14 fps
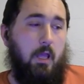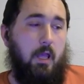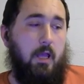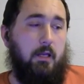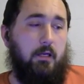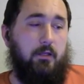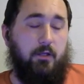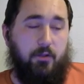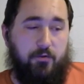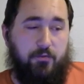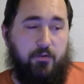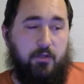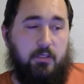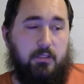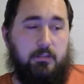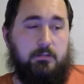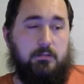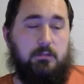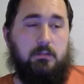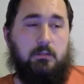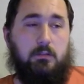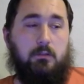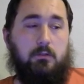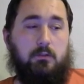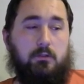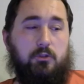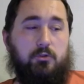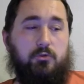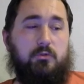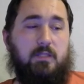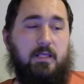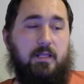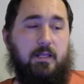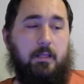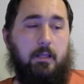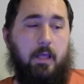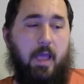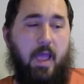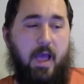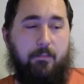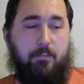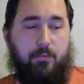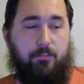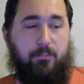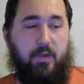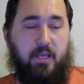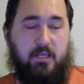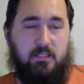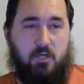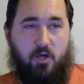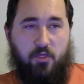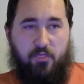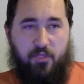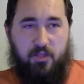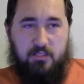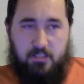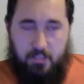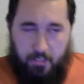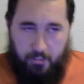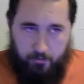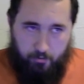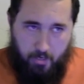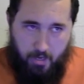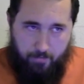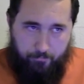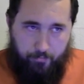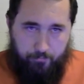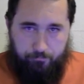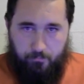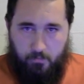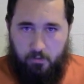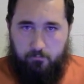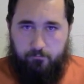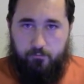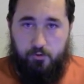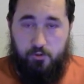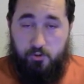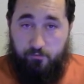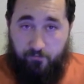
And another thing is use an app-based authenticator app for two